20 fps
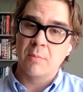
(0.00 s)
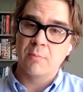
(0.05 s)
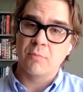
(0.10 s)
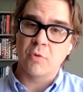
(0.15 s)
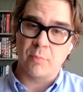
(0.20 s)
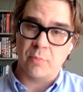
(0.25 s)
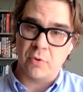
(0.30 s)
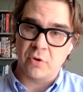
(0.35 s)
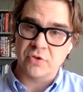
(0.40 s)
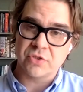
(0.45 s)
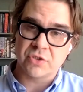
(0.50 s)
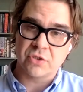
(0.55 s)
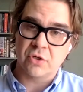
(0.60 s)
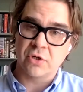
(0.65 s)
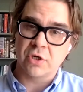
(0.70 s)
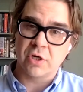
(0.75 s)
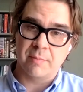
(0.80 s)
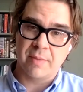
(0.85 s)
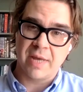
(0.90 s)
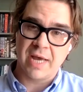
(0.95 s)
Propulsion
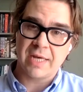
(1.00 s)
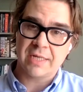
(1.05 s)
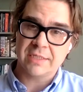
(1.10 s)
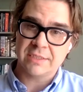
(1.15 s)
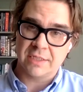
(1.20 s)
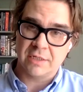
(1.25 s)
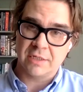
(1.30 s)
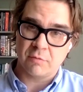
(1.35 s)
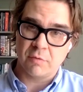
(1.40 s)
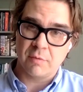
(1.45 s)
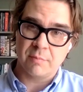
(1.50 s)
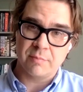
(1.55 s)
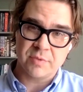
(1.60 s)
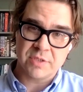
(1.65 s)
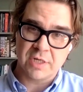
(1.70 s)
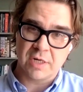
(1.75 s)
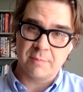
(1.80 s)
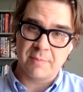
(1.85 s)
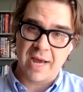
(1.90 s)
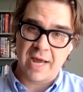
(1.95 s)
Quebec did a
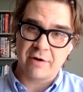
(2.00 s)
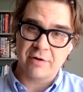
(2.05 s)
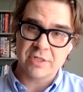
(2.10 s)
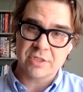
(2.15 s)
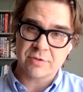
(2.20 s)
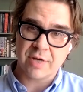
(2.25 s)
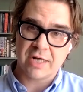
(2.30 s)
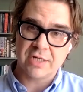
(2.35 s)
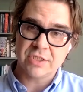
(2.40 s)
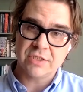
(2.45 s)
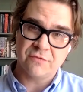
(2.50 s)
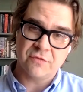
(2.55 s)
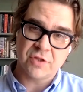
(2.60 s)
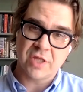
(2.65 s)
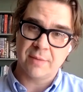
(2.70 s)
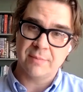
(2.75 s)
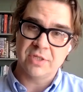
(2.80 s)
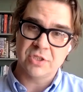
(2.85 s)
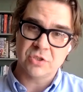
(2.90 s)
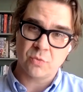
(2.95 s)
battery strategy for
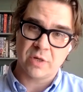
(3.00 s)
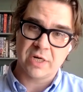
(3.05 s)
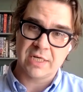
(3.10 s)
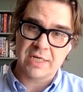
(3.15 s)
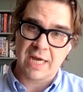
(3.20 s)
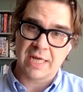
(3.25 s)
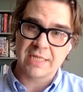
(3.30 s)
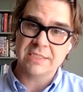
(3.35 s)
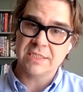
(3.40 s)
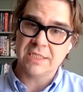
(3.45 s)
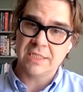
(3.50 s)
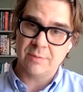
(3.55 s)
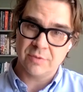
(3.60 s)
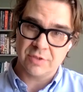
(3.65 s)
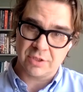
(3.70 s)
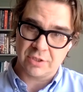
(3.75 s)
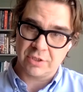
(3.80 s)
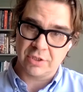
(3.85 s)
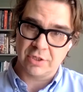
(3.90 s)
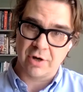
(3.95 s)
them in 2019 with
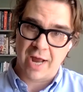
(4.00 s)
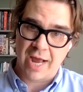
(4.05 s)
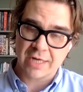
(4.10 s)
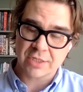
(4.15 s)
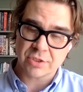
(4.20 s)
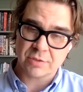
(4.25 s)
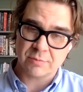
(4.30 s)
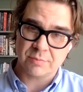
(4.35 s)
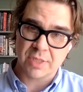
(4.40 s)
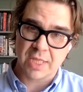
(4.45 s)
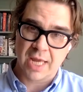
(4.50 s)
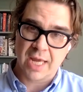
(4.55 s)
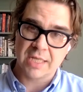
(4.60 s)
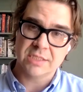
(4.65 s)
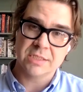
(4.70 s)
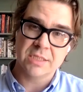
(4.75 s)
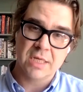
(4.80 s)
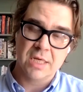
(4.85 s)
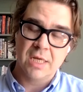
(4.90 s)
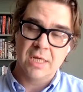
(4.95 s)
a clear action
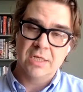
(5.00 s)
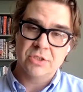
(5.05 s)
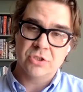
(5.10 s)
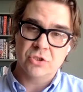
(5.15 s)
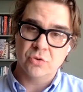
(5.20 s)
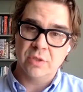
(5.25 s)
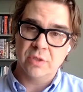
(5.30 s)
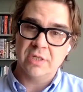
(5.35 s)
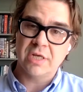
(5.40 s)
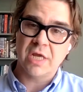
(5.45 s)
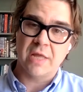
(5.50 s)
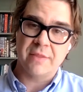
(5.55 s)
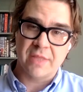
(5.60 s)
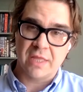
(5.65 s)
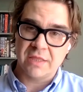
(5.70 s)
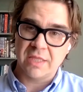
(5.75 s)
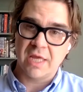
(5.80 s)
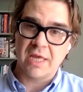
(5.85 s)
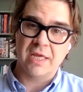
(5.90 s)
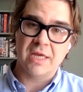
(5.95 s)
plan to it. And
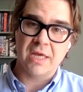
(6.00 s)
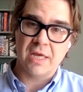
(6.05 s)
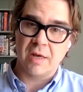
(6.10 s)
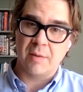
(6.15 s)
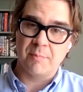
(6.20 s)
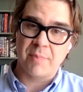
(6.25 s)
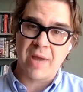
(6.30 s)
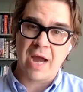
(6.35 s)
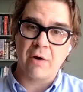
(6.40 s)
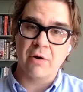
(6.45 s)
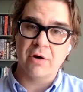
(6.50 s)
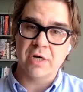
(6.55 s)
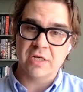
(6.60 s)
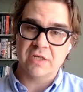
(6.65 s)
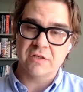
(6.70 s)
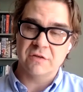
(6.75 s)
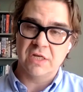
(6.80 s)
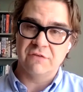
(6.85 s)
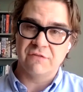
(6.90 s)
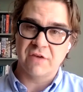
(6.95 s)
then they empowered
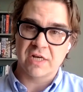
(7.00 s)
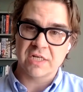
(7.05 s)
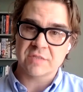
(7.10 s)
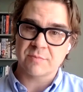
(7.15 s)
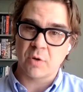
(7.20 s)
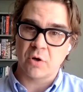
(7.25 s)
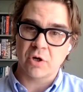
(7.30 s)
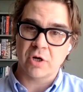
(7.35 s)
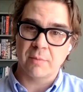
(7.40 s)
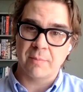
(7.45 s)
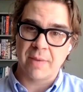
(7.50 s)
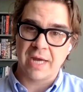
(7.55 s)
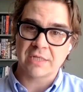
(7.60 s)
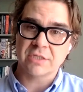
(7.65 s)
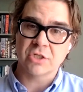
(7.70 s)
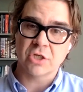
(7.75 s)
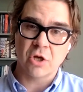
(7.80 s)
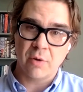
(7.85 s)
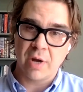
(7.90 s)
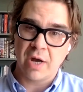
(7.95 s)
Investissement Quebec
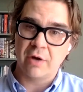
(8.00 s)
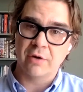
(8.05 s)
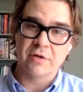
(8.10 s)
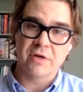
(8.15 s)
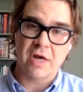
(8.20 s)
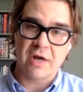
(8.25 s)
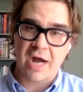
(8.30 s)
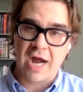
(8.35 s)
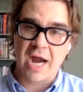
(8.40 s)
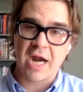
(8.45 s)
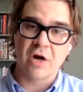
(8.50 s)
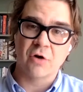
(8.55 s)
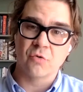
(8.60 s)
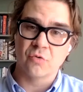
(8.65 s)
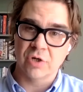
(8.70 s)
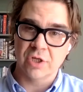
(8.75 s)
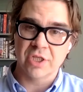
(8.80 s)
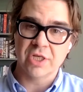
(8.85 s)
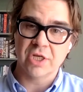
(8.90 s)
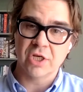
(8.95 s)
to go out, hire
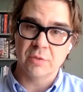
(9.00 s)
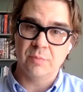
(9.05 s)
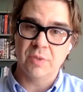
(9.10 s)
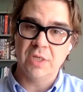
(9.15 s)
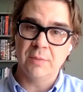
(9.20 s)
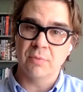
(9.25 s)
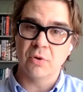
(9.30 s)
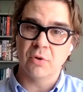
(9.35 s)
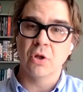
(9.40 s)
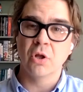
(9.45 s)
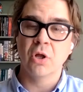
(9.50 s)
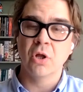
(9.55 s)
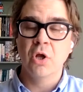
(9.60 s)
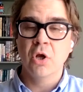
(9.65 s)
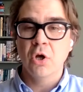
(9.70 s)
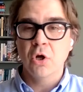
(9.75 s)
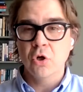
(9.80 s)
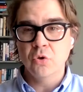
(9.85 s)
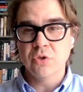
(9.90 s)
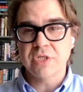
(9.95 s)
really good people
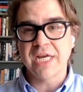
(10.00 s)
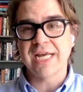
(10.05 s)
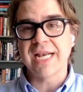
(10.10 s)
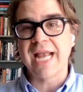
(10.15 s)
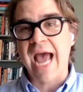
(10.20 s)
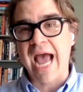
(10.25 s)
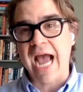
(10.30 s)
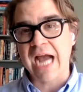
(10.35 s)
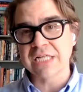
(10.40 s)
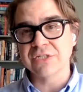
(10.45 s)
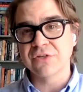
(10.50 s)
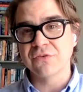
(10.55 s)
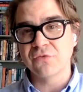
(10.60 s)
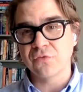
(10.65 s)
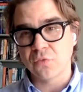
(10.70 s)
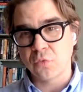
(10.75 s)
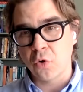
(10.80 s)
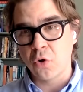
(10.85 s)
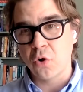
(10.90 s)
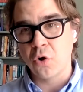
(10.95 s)
who take an active
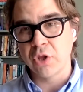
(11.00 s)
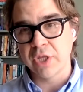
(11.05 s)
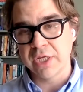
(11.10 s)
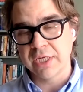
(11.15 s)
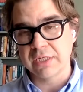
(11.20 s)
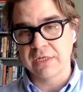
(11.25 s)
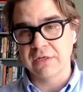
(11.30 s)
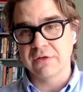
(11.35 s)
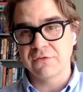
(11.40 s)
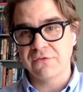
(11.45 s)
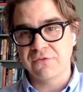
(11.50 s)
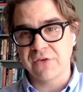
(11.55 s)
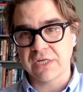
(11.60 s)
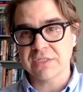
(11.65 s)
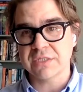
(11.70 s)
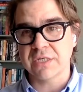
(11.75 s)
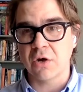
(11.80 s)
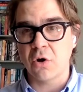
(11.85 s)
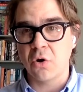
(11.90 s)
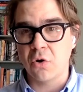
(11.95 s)
role in
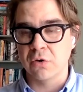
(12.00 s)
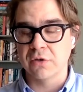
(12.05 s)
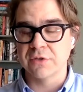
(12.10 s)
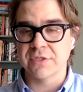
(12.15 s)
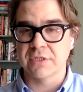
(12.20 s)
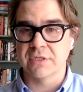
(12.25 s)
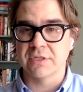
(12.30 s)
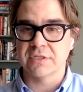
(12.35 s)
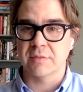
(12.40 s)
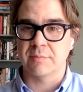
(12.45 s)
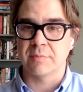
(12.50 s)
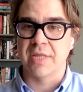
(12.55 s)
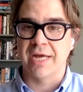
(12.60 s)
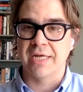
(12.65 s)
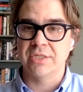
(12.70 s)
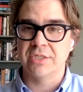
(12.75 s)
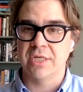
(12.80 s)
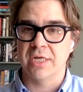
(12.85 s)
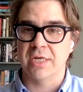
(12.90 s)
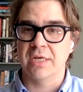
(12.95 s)
fixing holes in the supply
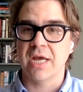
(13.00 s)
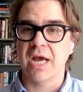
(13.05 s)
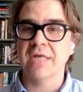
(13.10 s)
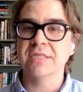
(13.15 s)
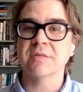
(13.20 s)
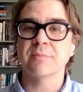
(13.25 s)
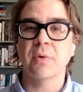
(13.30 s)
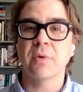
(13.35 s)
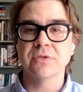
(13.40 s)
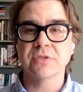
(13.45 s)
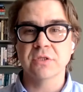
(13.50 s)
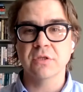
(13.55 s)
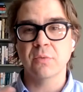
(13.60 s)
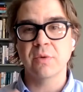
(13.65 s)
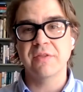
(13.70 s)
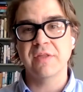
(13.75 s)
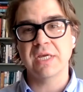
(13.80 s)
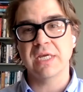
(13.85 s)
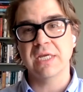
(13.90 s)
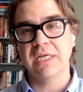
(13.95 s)
chain, as opposed to the way
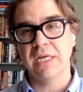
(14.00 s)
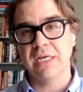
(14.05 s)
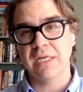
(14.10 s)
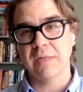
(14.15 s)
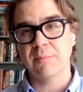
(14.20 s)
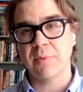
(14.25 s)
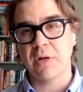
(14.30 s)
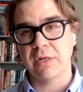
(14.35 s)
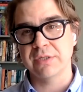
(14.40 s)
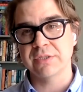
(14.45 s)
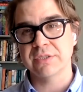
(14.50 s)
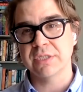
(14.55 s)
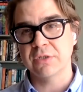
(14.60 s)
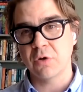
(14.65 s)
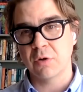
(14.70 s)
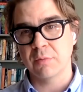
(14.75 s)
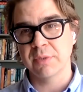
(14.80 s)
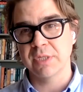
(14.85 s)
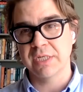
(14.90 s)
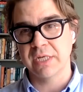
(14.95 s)
that Canadian policy
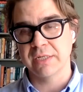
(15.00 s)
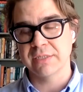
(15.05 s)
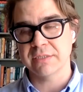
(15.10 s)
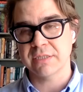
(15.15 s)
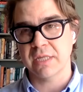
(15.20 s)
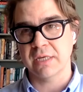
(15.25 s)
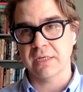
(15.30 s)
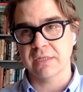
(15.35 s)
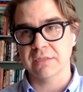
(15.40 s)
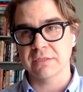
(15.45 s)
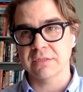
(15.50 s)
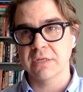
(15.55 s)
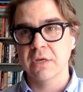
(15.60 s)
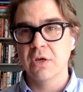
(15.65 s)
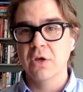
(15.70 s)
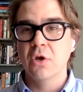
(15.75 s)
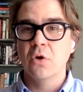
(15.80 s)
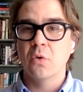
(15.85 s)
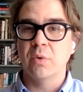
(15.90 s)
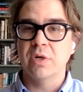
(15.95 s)
normally does things,
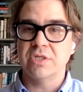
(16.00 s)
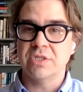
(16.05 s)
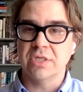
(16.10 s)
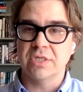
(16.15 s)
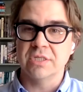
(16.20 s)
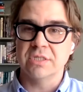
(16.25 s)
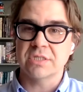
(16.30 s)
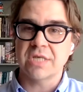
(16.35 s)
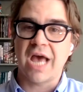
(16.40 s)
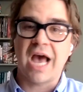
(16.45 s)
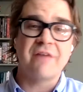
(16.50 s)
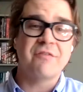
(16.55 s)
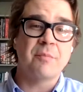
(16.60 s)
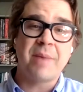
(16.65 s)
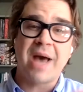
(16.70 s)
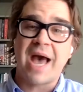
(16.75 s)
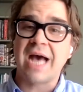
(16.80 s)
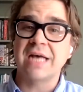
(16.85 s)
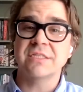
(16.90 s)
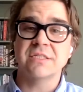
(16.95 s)
which is have a
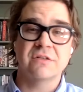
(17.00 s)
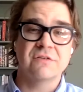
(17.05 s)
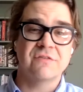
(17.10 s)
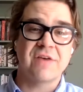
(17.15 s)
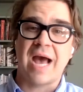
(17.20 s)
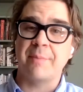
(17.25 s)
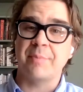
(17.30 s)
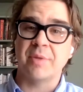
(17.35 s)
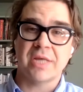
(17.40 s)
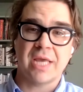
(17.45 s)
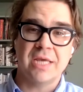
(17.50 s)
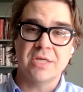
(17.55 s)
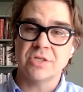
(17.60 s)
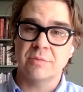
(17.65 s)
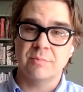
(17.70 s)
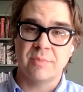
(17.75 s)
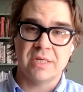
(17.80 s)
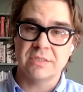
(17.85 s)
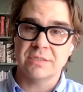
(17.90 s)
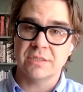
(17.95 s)
passive
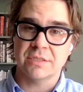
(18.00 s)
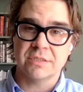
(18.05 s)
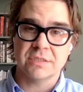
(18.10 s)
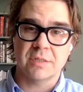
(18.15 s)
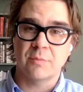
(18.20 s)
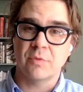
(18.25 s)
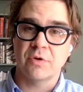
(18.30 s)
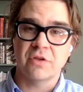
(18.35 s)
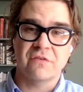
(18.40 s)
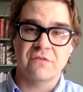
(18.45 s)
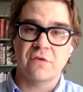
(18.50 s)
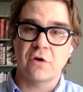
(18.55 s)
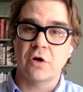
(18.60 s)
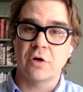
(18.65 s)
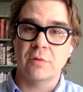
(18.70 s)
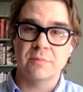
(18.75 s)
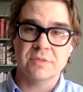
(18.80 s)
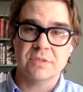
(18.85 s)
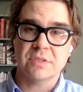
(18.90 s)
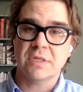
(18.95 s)
application-based system where the
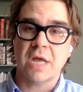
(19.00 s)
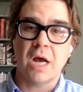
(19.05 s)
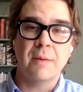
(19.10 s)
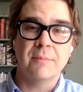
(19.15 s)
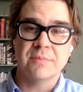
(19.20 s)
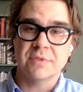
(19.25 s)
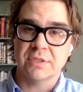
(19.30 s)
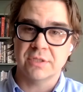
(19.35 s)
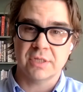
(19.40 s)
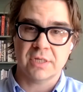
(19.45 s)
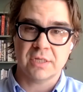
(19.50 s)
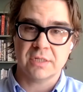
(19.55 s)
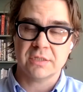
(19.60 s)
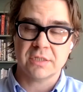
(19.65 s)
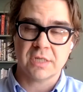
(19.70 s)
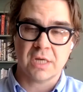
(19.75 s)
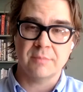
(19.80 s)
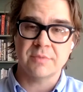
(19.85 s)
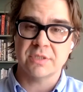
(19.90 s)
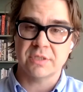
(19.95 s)
firms come to the
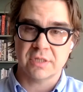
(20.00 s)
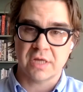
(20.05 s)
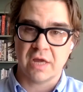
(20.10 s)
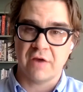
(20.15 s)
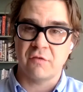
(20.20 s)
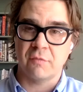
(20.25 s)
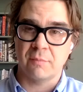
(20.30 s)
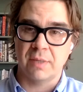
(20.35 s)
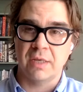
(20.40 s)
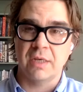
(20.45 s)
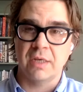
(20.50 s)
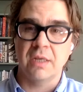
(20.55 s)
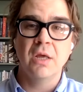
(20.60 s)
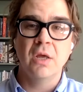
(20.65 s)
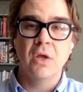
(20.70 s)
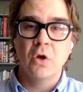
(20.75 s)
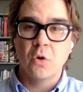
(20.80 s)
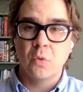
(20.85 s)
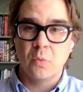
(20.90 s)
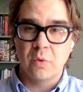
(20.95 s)
government
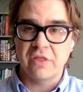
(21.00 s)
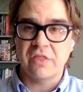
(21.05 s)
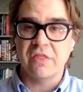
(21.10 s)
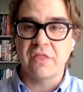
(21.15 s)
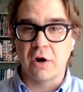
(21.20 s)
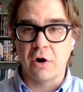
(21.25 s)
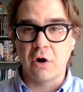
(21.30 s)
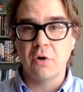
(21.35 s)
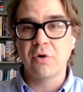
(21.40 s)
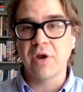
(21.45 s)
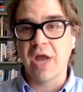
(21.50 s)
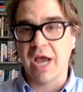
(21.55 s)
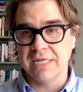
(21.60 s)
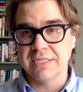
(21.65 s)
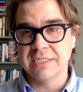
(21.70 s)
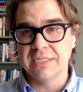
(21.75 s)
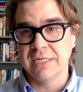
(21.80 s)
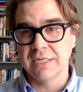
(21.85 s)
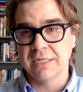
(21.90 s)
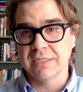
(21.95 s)
with their own
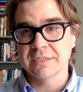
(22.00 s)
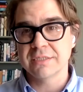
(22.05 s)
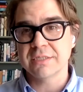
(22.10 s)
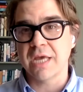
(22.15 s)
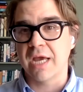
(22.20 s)
ideas.